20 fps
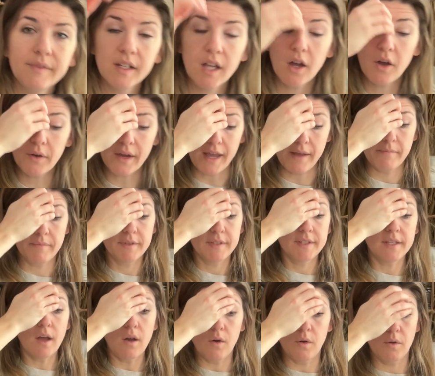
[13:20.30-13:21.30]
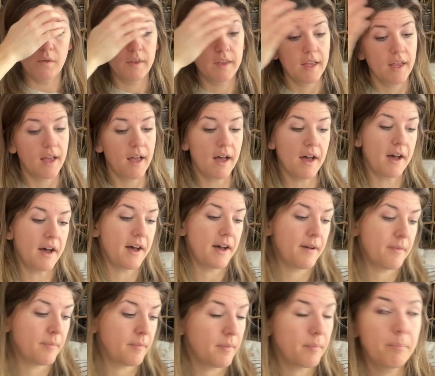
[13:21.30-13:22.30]
Okay, so
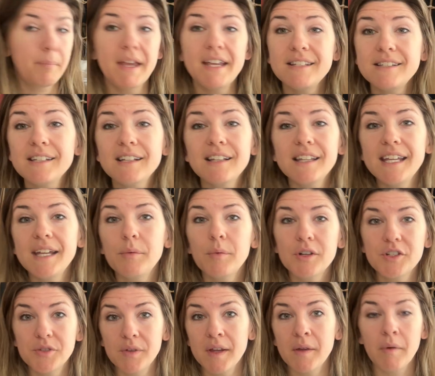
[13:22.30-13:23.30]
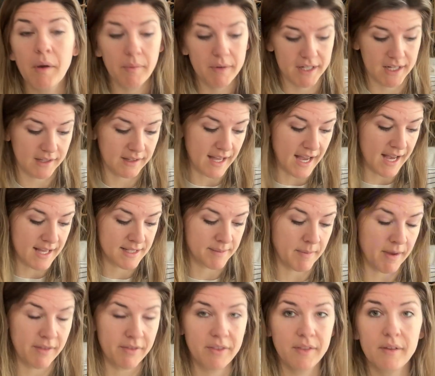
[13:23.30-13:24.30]
basically we're doing what we did last
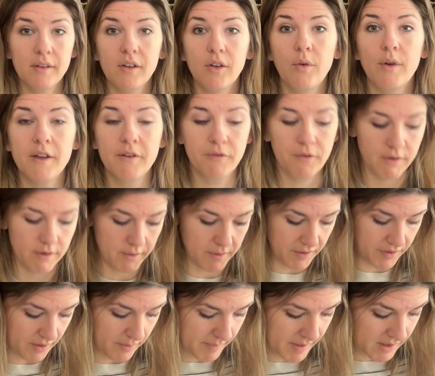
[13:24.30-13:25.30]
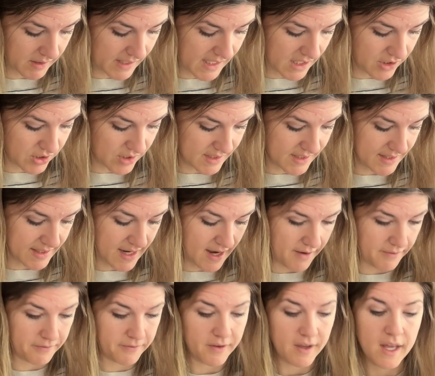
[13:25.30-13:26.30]
month, going forward with our Middle Ages
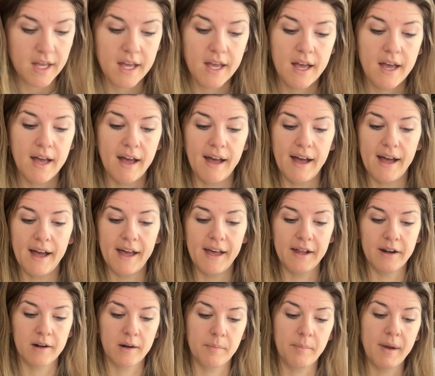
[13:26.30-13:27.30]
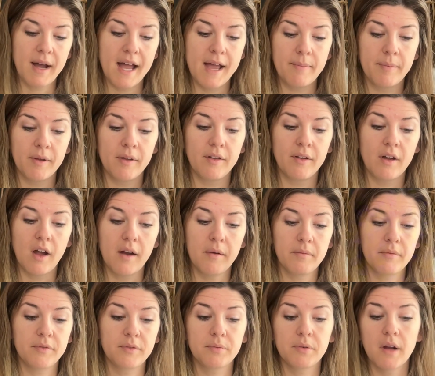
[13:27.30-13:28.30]
stuff. And our Bible, our
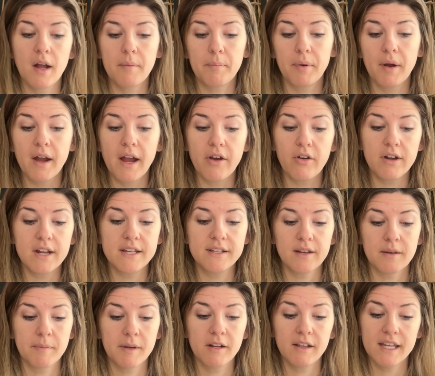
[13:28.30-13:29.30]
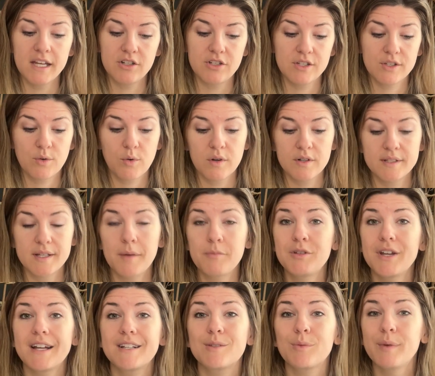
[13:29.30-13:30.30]
priorities, our Middle Ages core
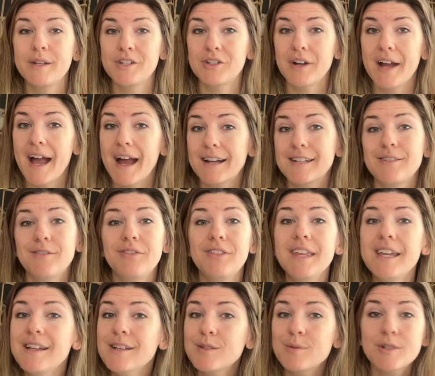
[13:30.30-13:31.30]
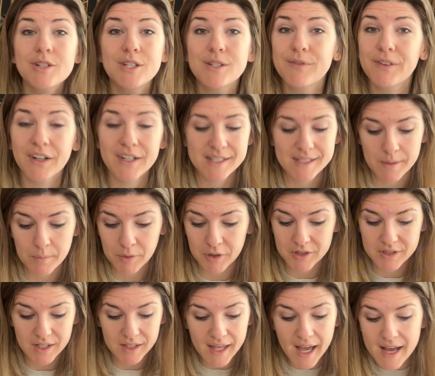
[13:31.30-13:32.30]
subjects, winter active things, which is very similar
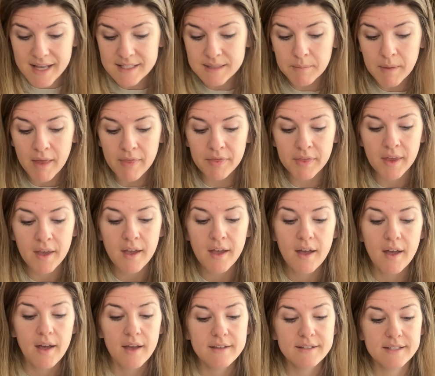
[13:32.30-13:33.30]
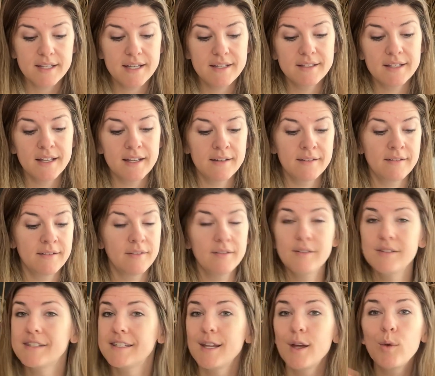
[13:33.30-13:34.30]
to last month. Season,
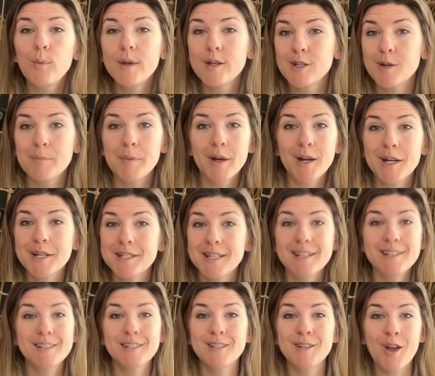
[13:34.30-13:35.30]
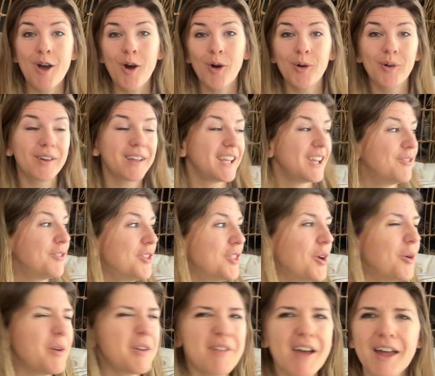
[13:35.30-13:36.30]
still winter birds and snow, even
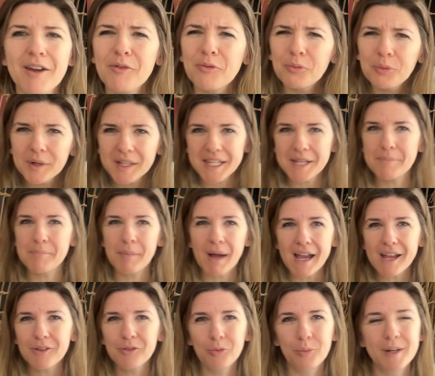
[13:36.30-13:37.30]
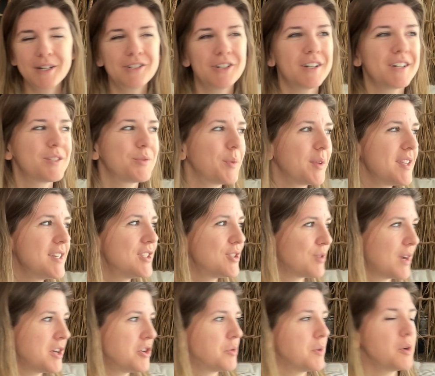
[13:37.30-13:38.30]
though we've had a really mild winter. It's really
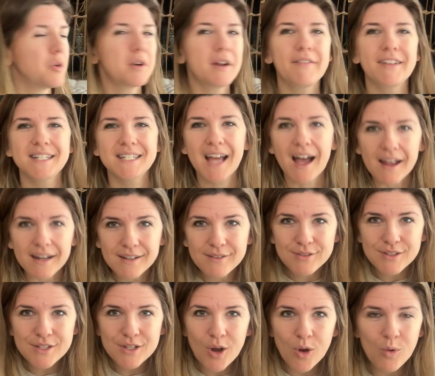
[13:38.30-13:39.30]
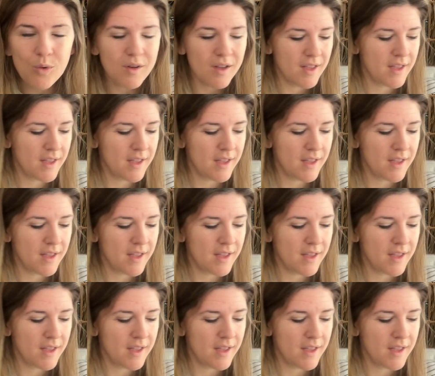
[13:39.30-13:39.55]
strange. We don't have a ton of snow.